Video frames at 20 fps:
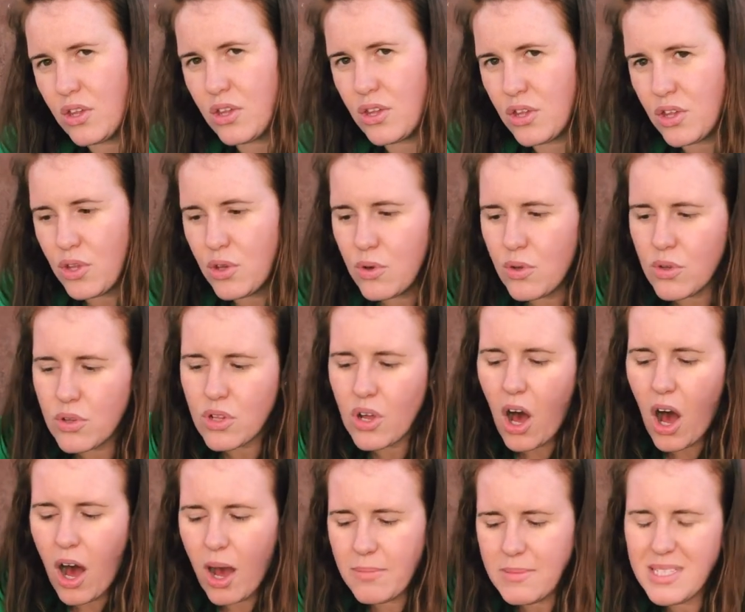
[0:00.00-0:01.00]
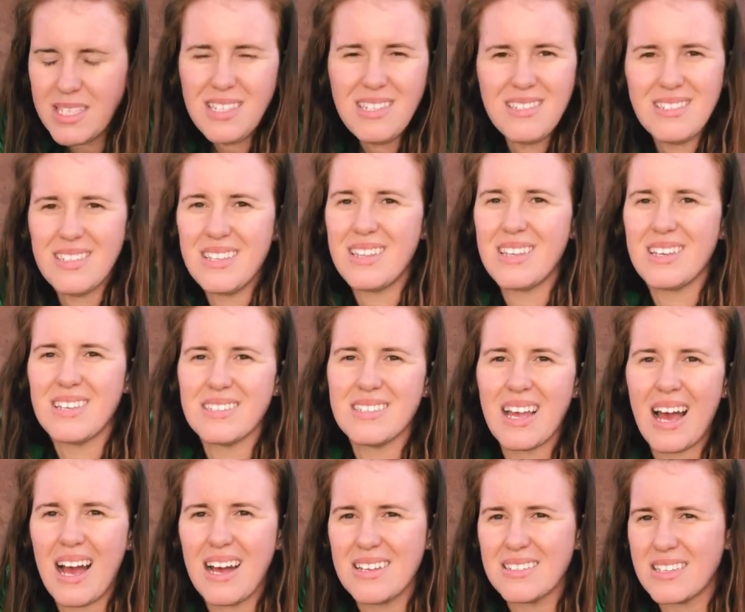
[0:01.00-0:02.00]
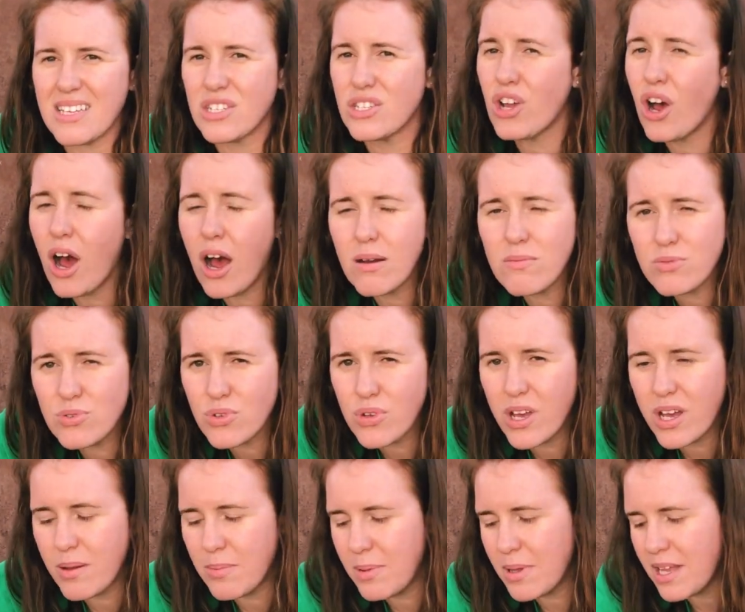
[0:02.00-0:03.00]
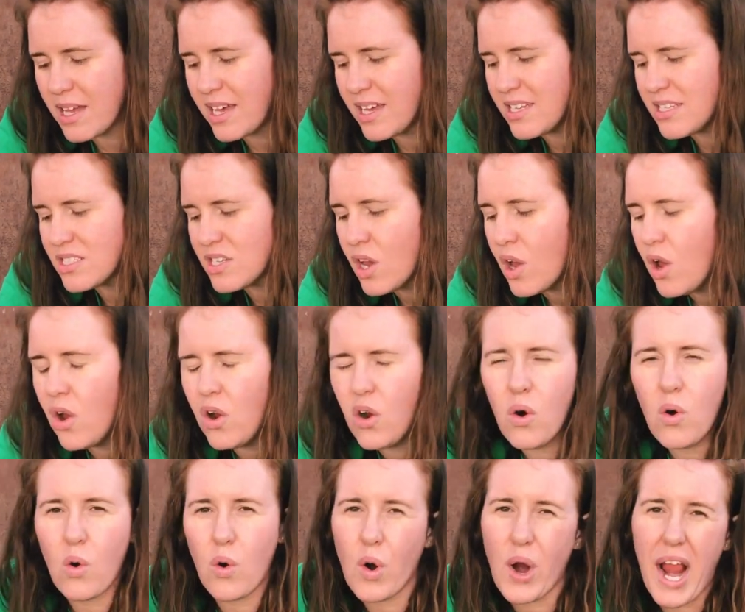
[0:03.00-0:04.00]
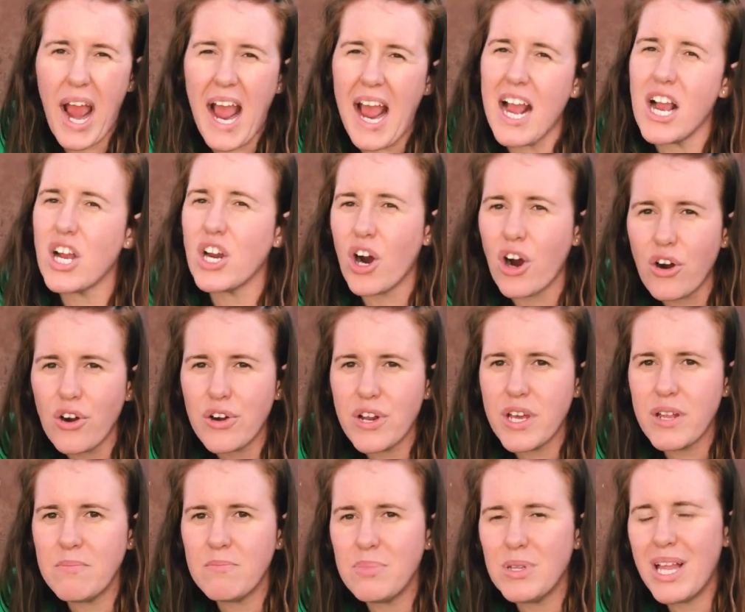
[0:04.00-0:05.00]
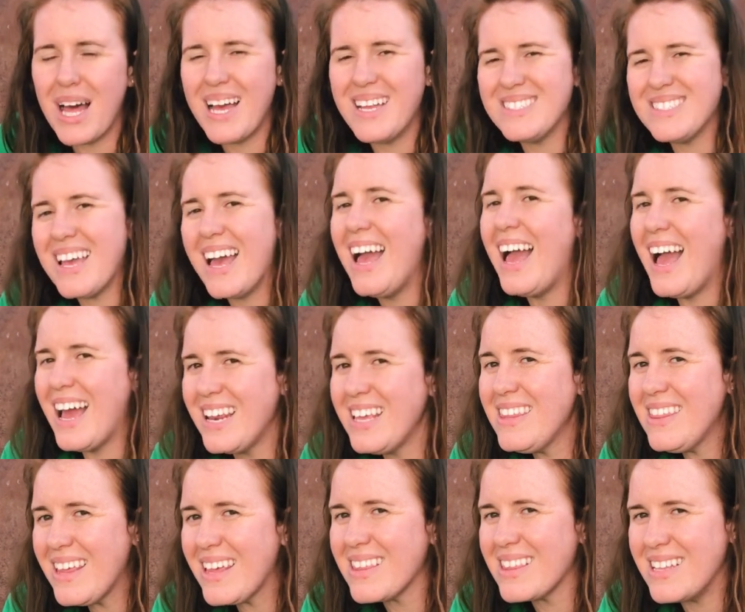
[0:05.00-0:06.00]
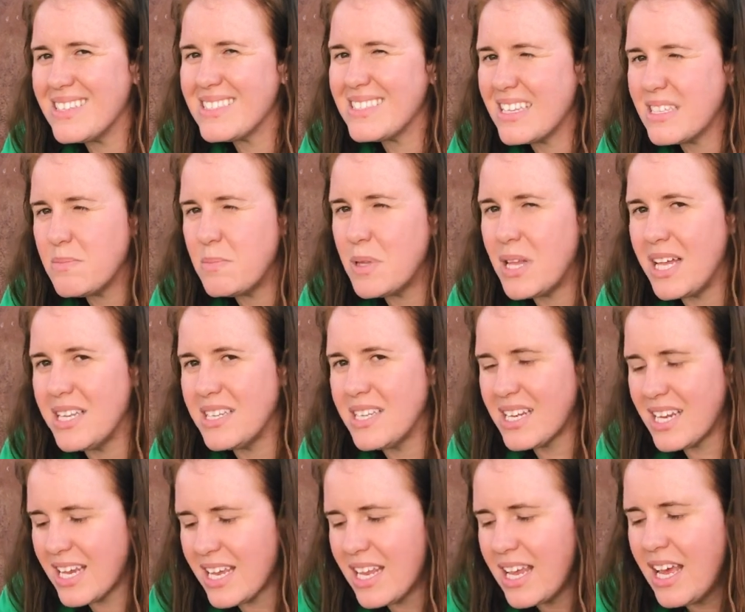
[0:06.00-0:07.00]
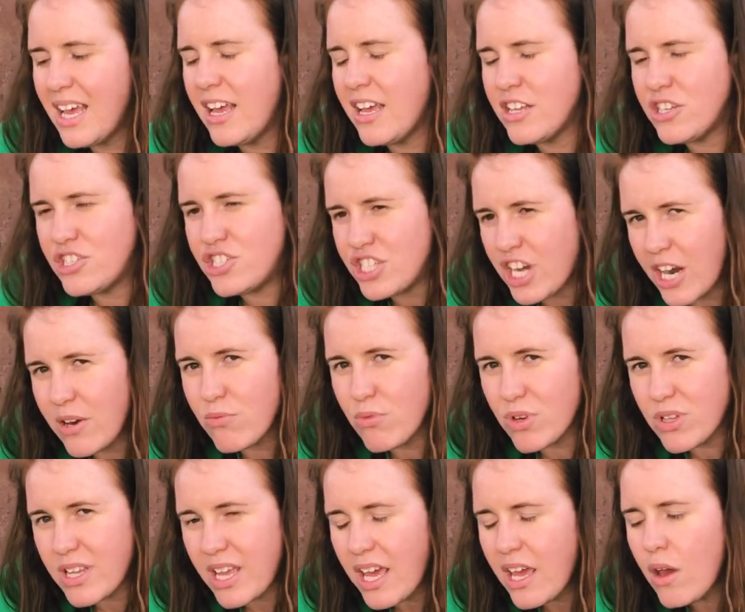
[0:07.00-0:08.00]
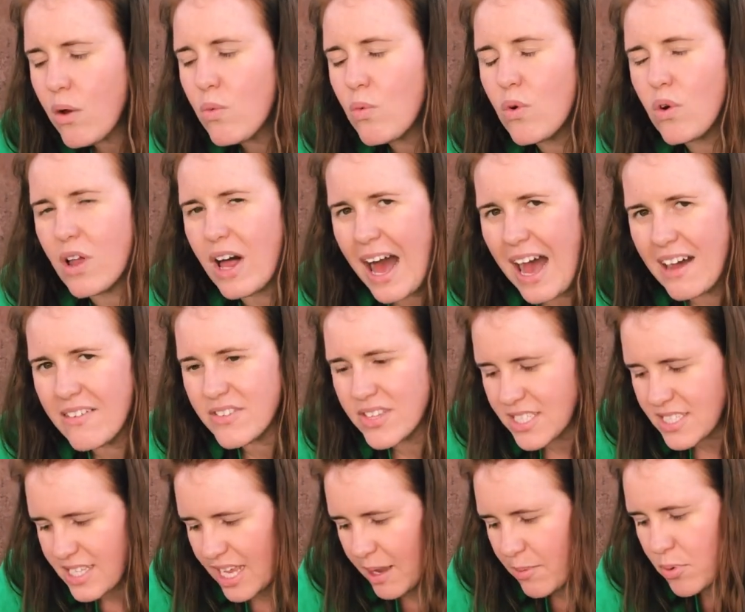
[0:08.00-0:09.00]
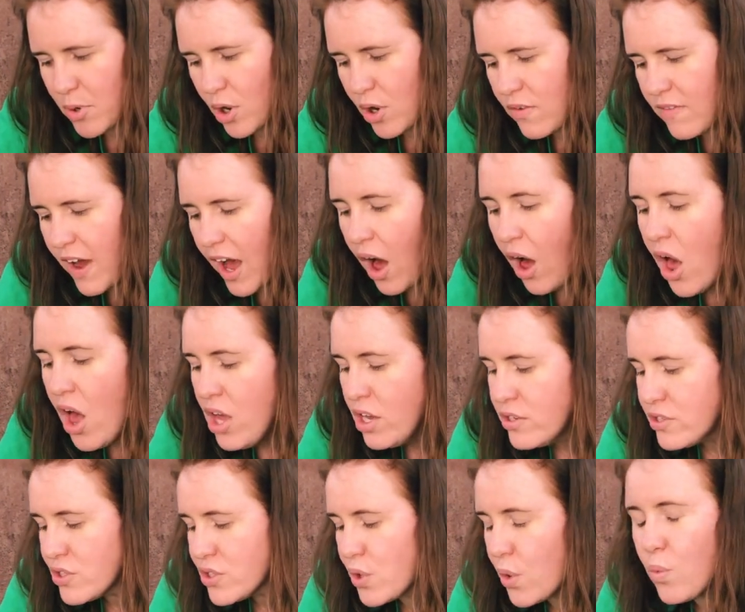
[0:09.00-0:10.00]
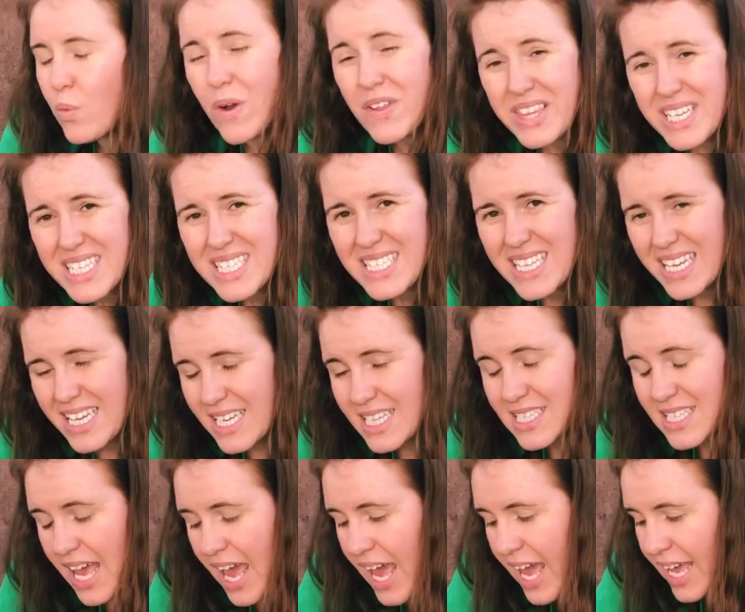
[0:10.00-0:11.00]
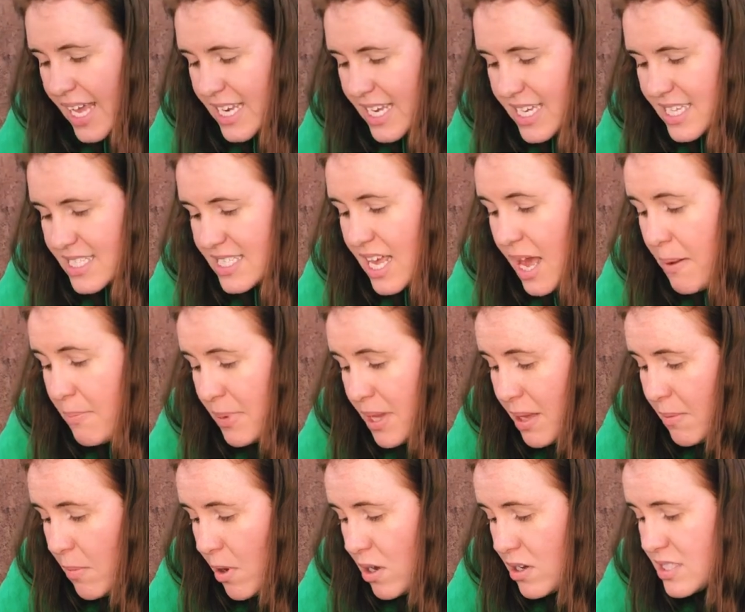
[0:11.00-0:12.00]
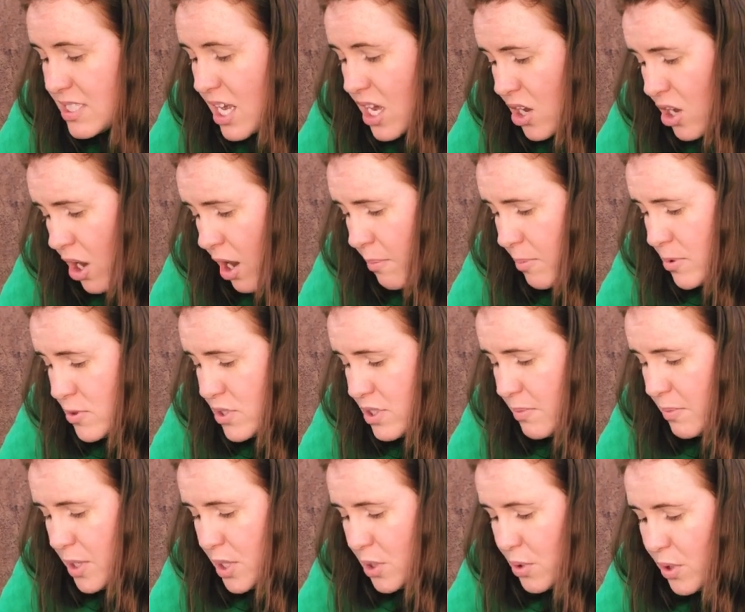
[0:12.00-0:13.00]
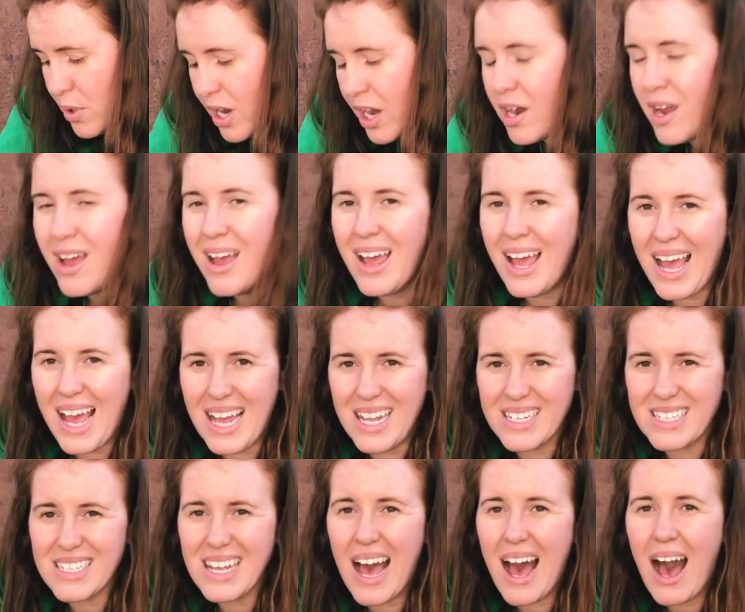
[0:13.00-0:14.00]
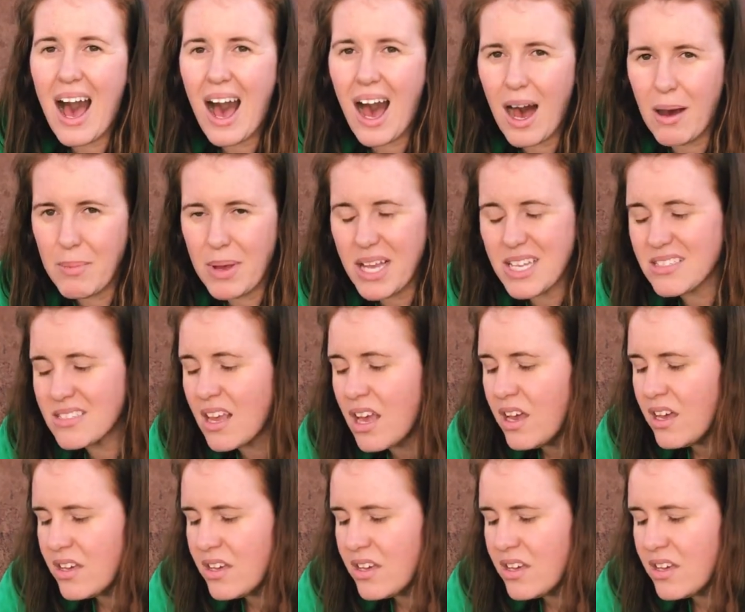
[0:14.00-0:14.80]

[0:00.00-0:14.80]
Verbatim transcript: you'll commonly see this as a topsoil blend or a garden blend, anything that says blend in it generally will have the same profile. So what this is, it is peat moss, composted manure, and humus.